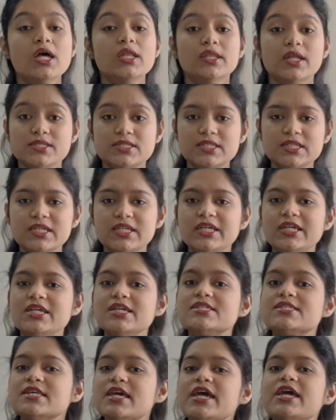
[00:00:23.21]
the
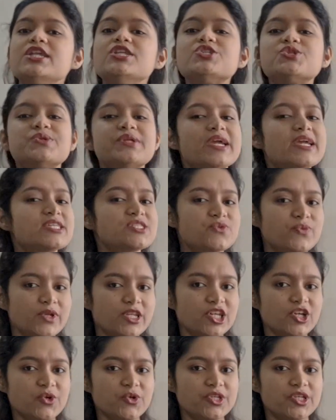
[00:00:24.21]
series in today's
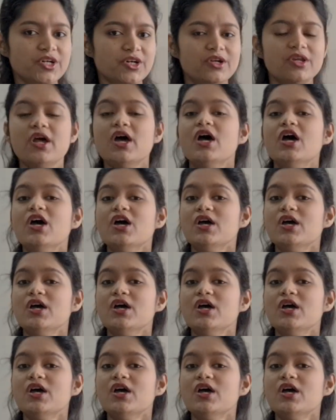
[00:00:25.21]
video here.